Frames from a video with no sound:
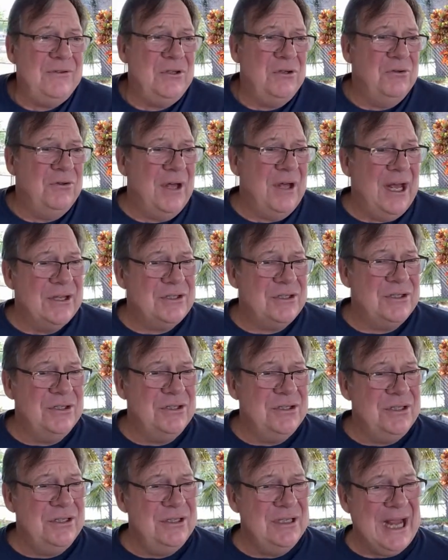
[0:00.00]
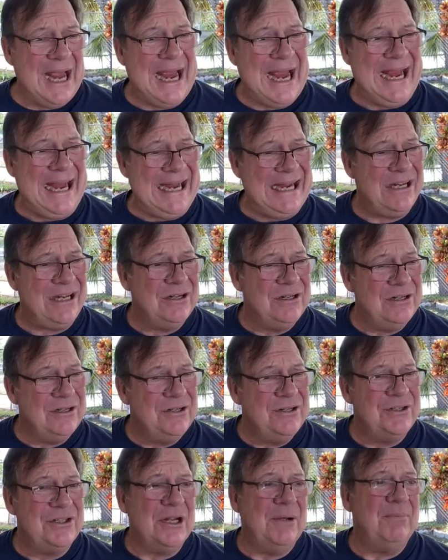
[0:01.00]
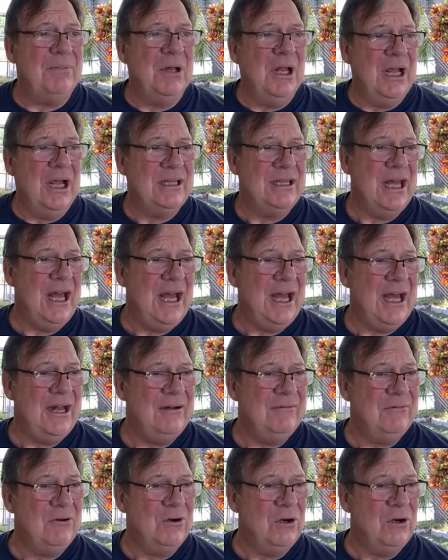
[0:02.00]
2008, something like that.